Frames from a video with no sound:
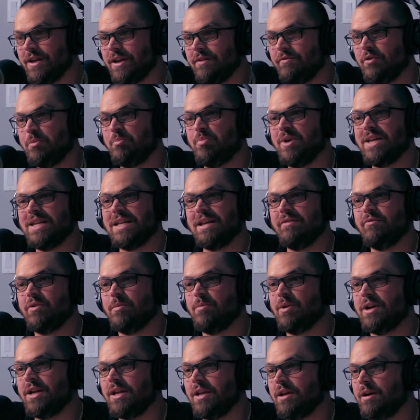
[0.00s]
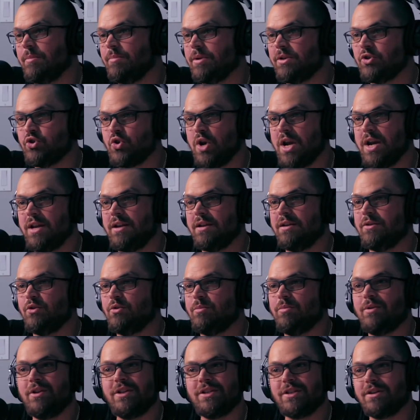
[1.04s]
If you're beating everybody up in training,
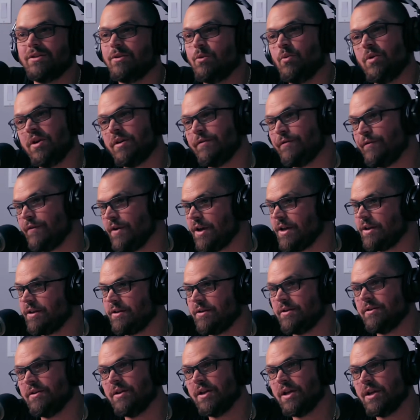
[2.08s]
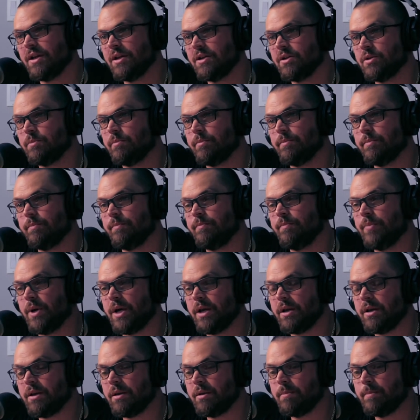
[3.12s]
nobody's going to want to fight you.
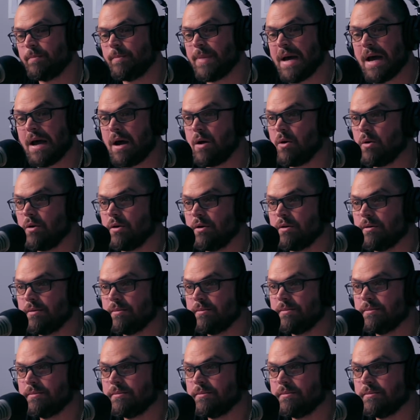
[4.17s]
But Powell,